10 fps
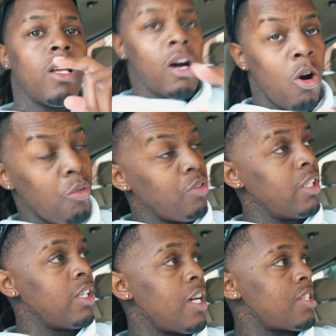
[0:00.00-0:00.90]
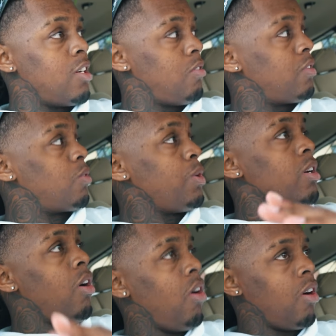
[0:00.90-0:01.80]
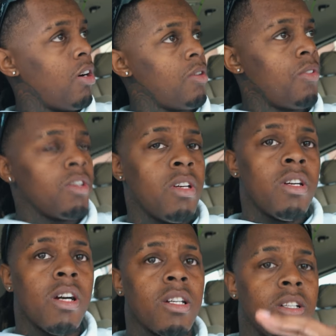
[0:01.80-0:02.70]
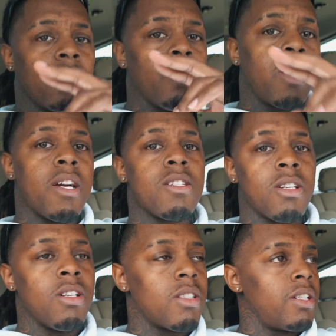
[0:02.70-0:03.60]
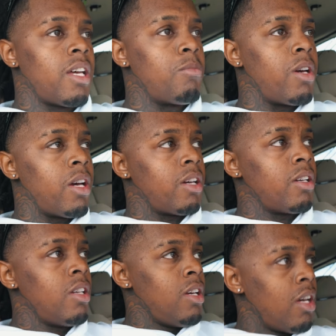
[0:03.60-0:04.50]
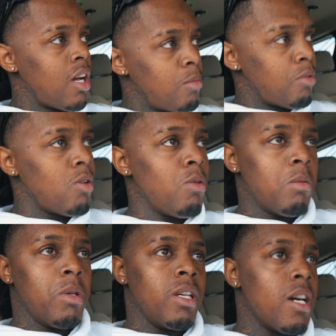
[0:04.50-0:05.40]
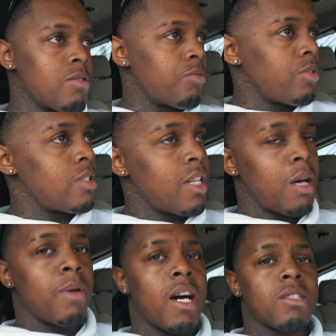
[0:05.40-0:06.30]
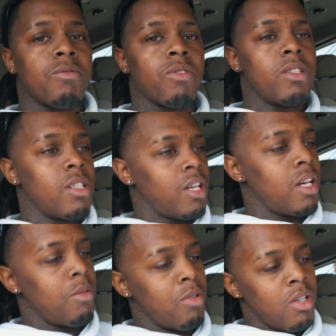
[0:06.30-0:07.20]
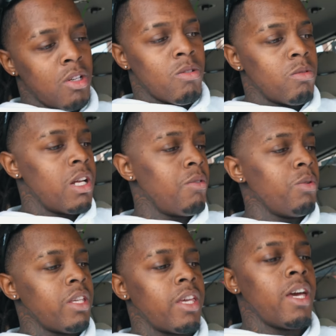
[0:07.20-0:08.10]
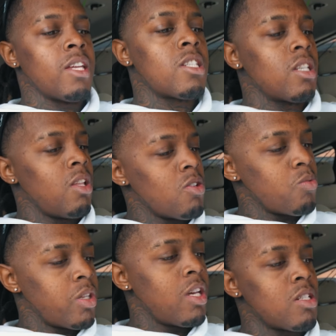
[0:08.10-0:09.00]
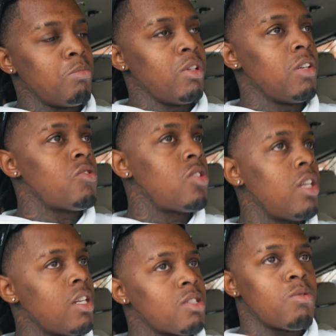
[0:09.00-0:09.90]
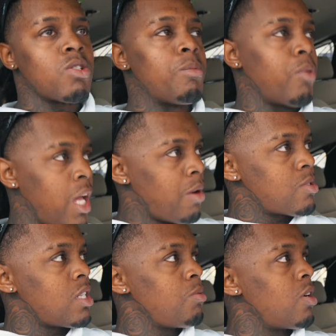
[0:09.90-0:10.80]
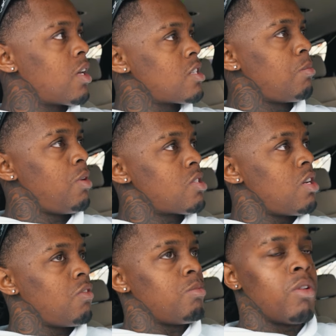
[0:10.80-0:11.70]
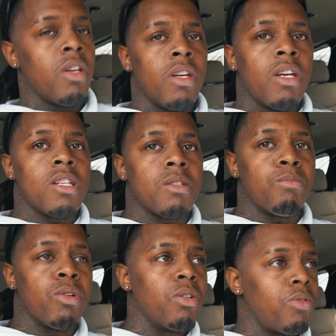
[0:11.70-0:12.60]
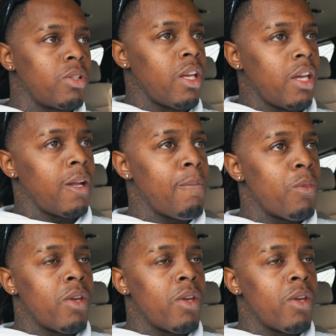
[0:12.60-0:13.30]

hopefully, I say hopefully, we are gonna do a catch and cook today, man. Got bro with me. He got some free time. I got some free time. Whatever we catch, as long as we catch above 6, which I'm guaranteed we're gonna catch a bunch of them. It's a beautiful day.